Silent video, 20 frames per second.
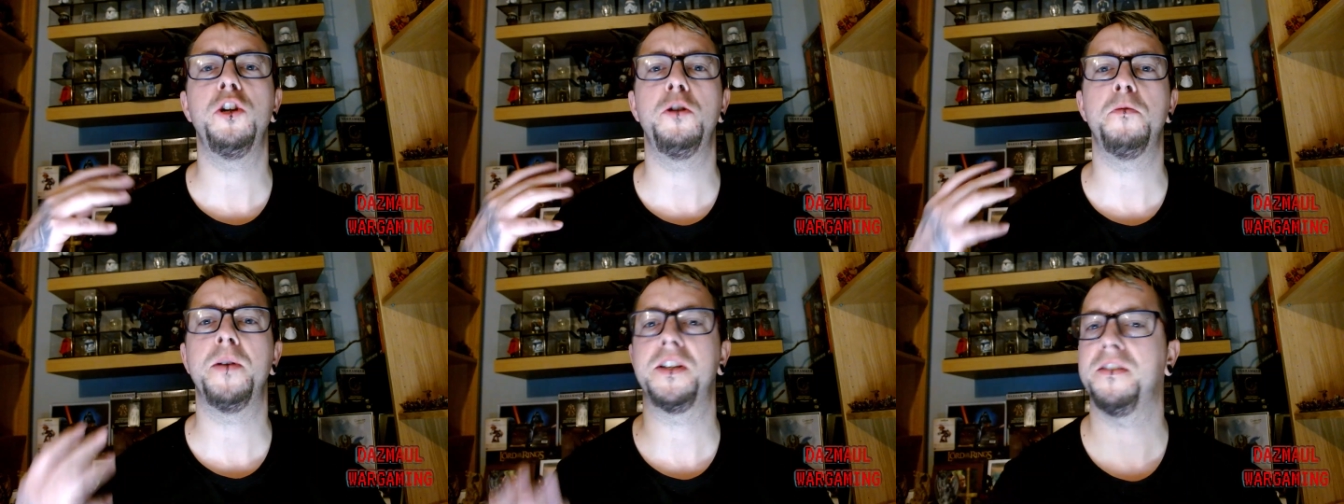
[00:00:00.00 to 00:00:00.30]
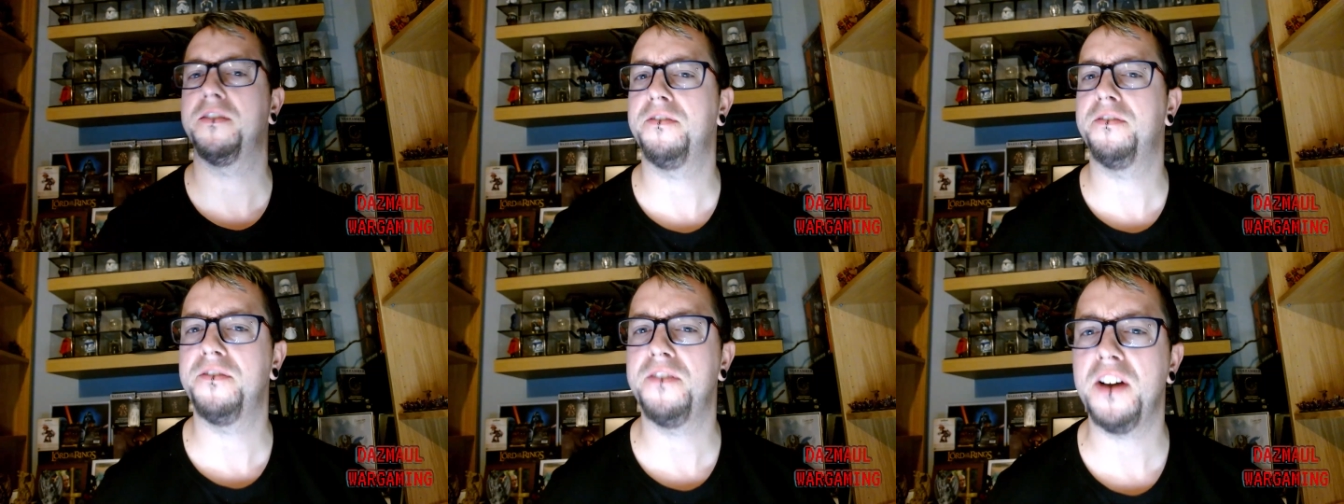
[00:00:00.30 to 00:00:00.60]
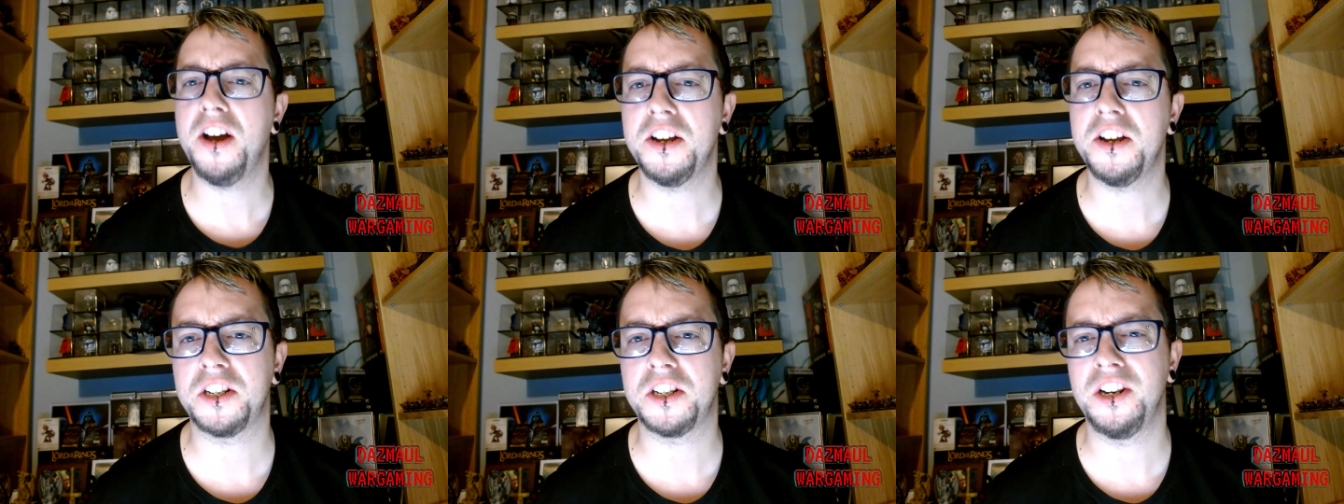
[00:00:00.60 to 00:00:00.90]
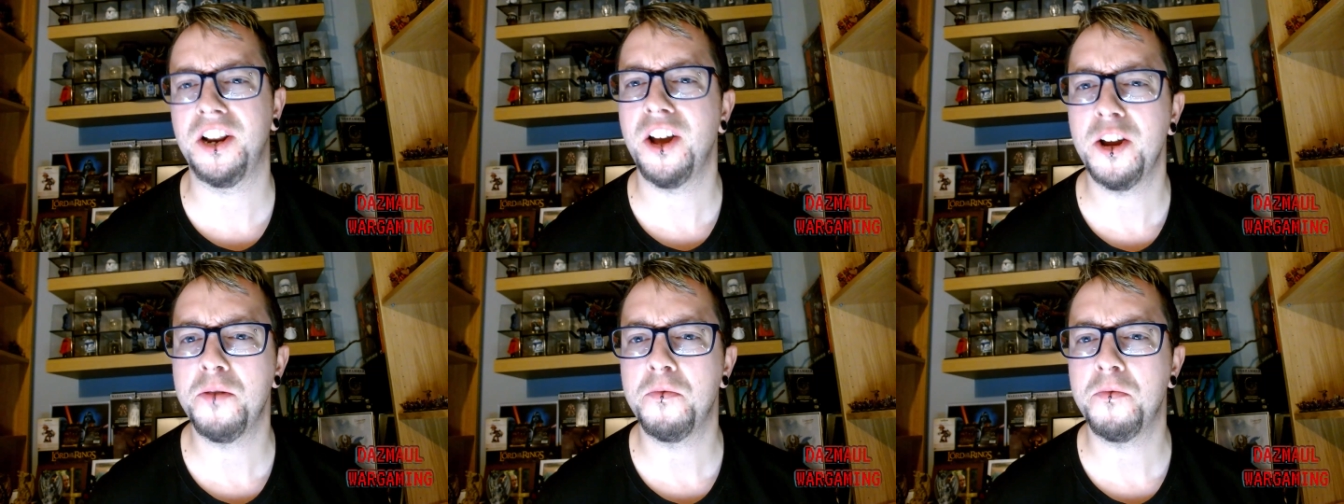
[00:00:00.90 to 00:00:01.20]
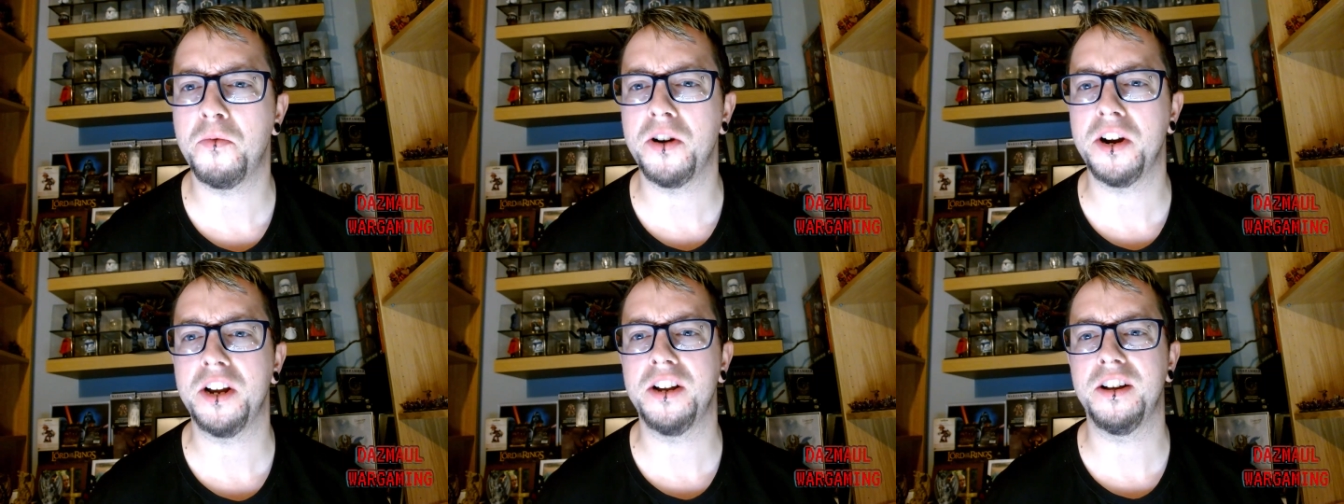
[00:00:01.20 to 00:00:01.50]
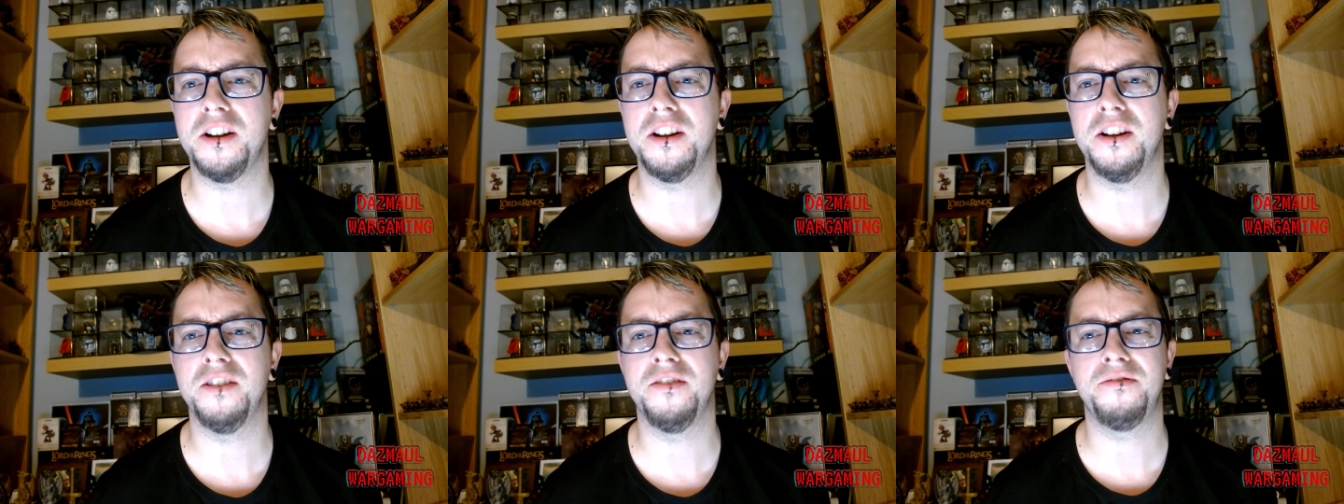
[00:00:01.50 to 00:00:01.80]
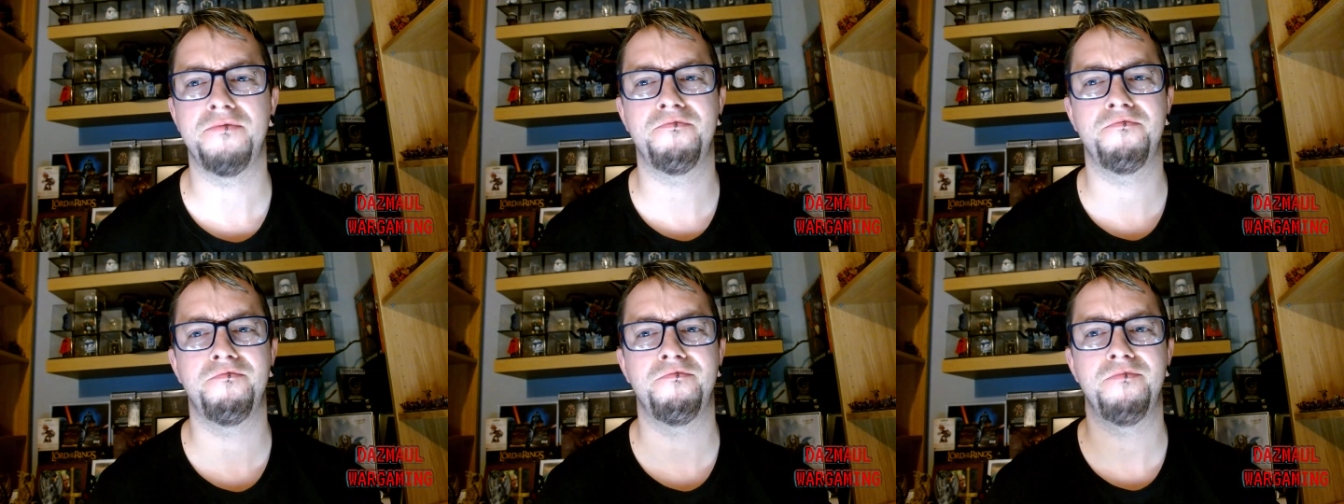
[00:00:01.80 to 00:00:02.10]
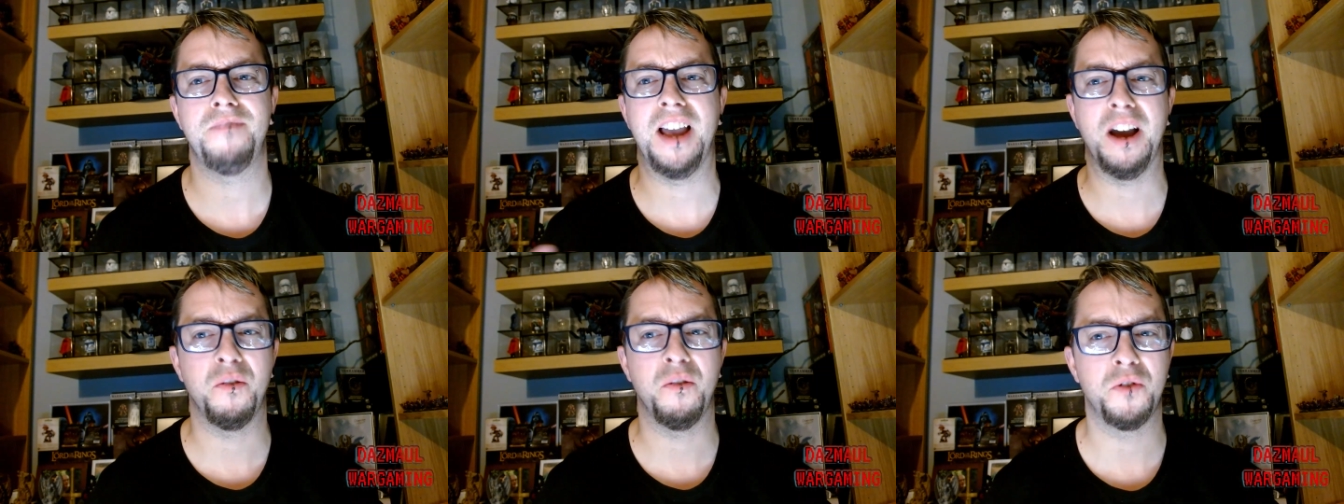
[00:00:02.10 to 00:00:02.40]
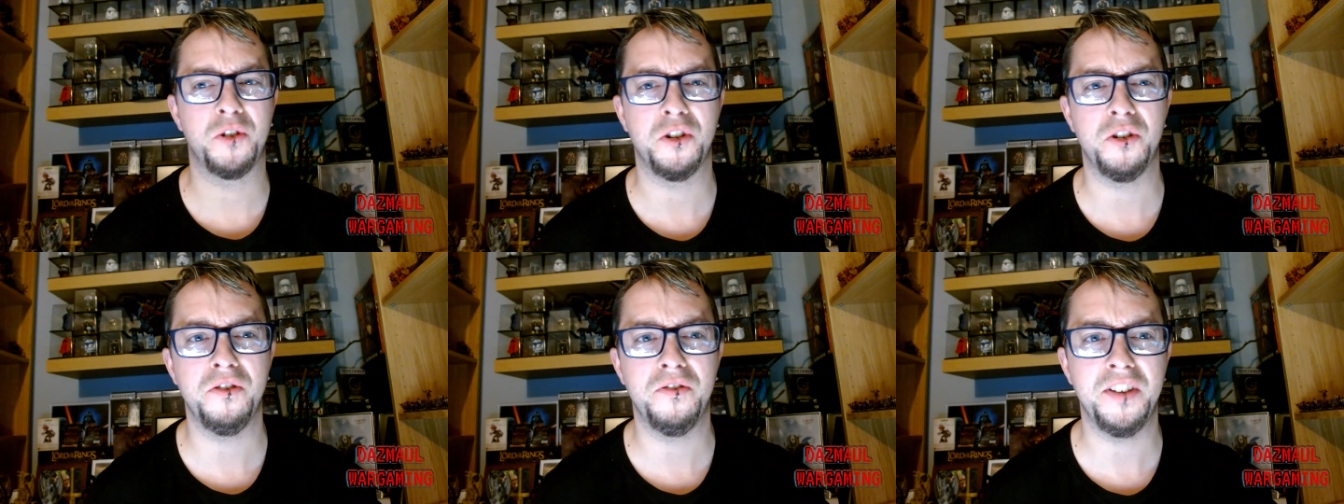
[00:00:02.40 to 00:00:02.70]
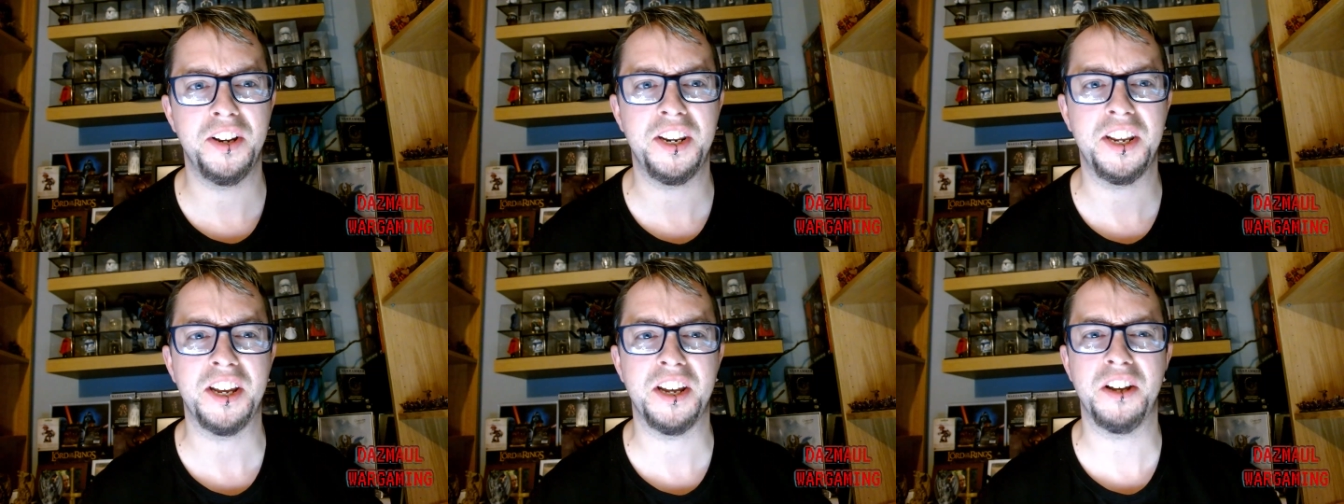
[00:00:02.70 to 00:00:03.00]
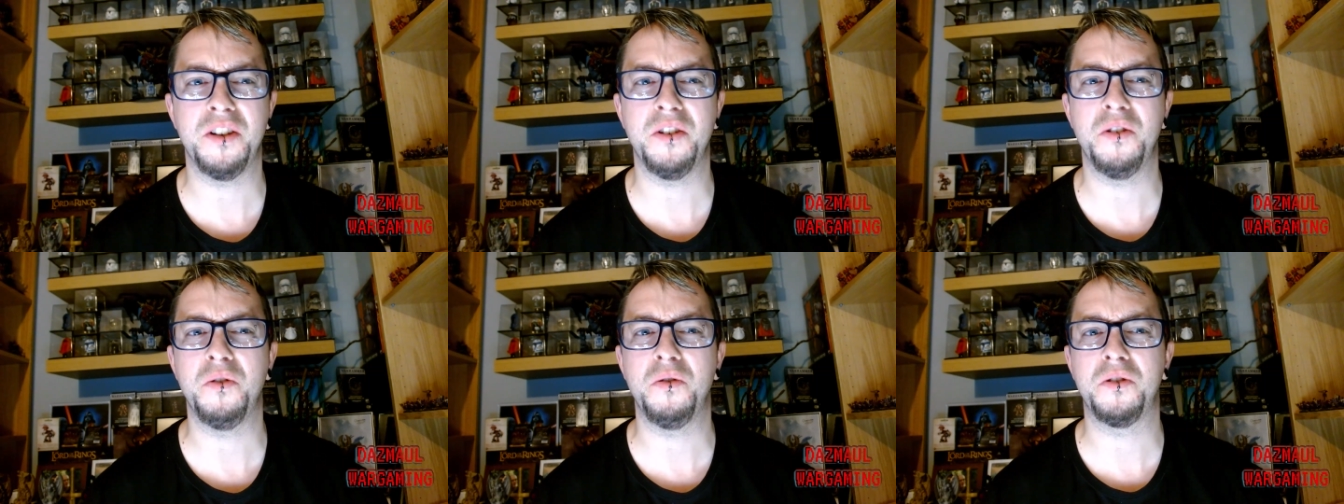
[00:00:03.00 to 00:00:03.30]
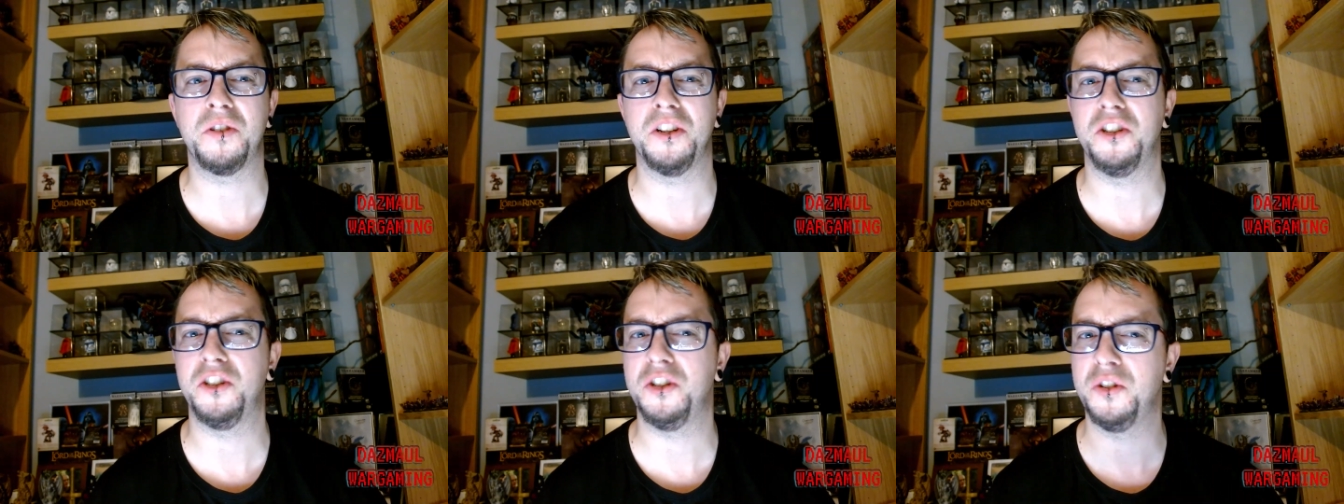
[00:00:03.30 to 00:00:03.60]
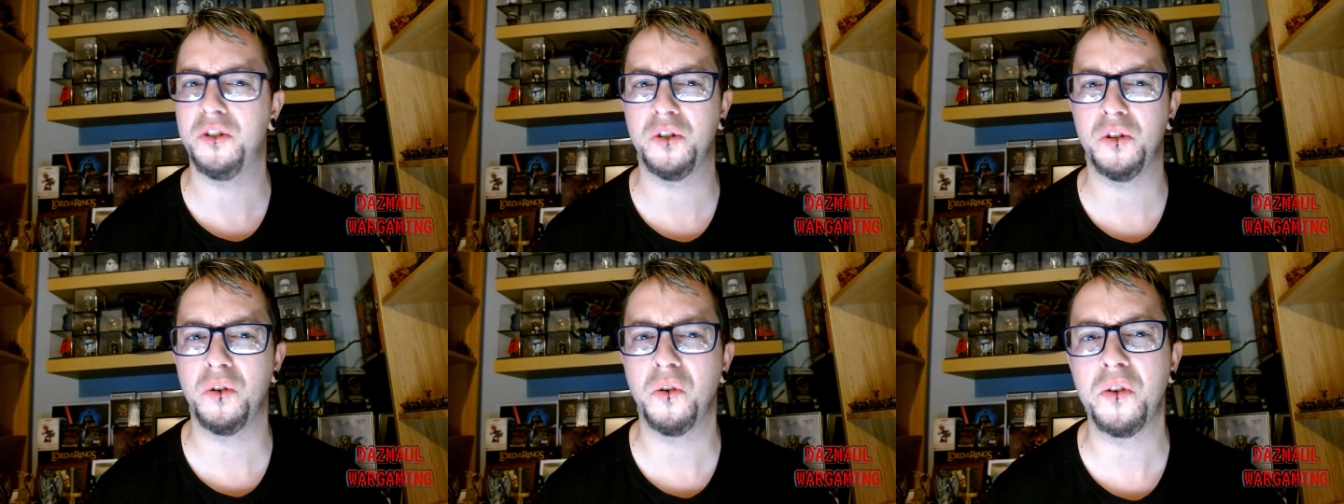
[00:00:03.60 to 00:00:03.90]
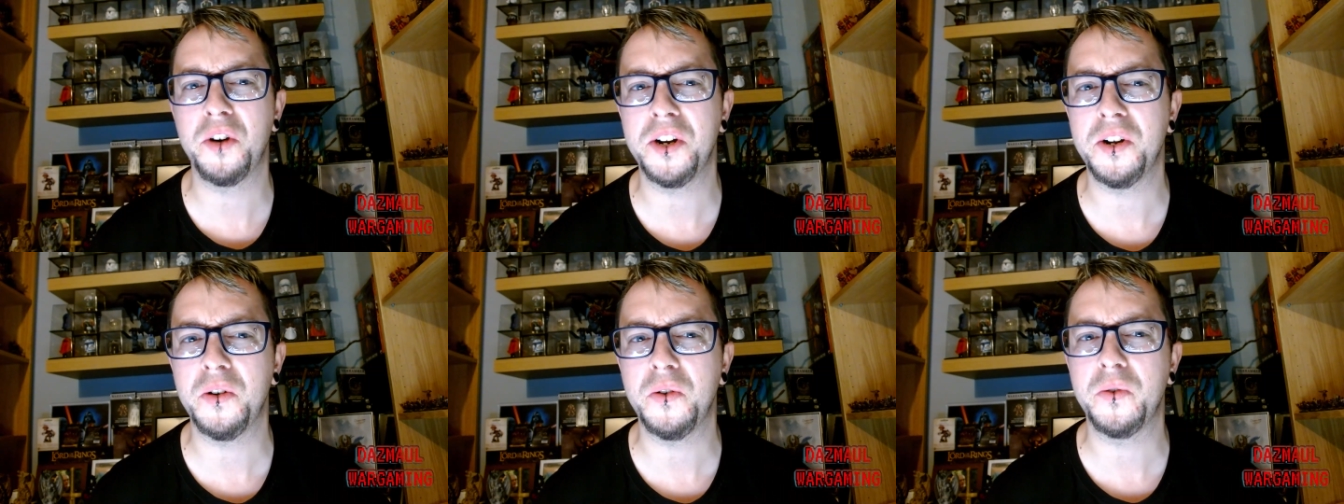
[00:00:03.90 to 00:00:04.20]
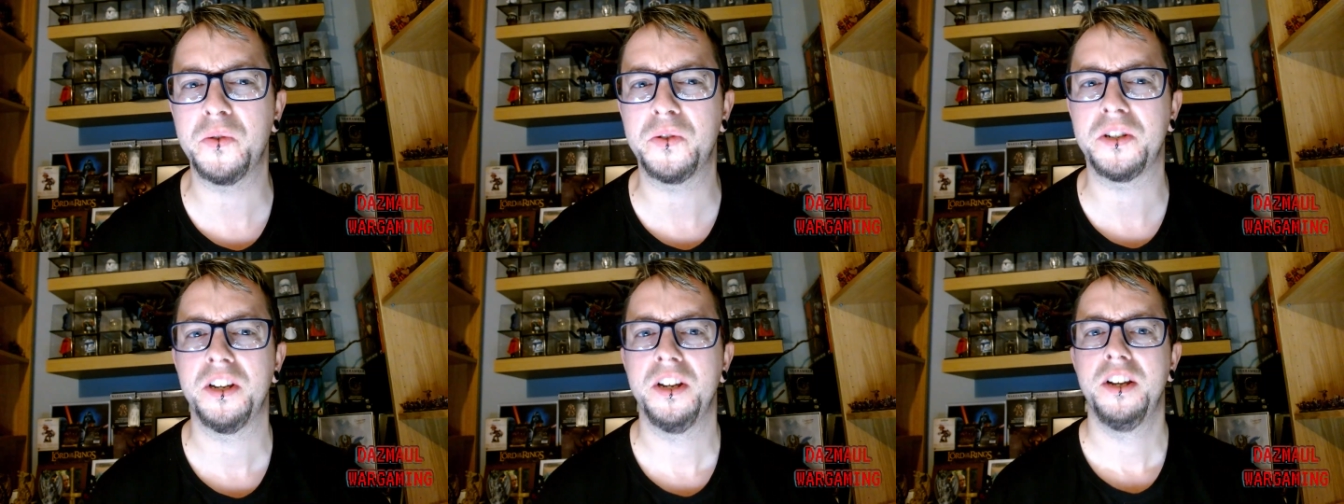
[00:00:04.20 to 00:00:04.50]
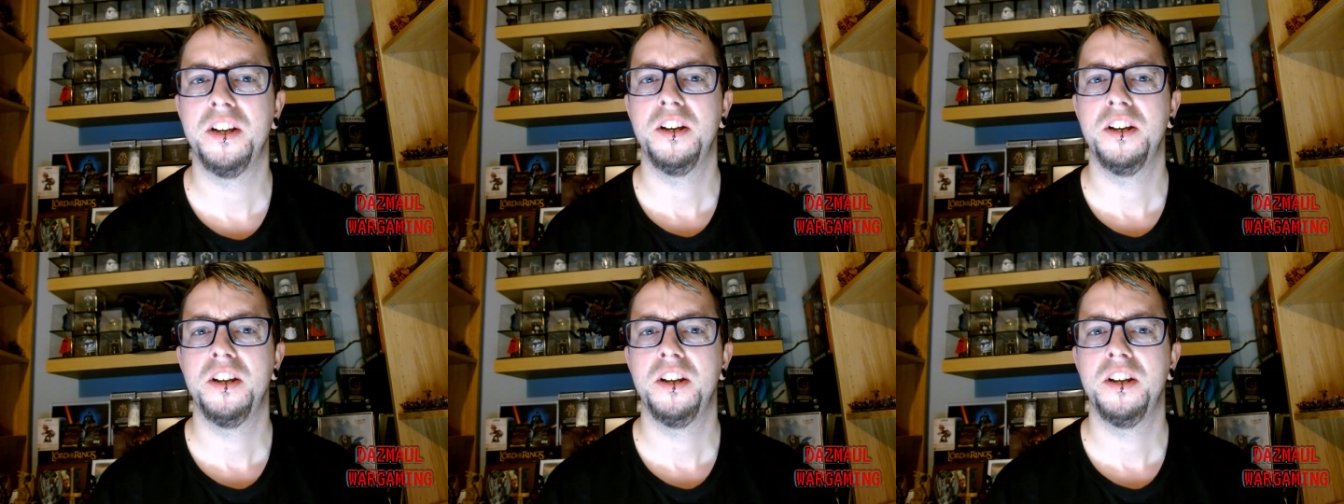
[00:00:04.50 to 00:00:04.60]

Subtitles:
has a vast library of how-to videos and tutorials.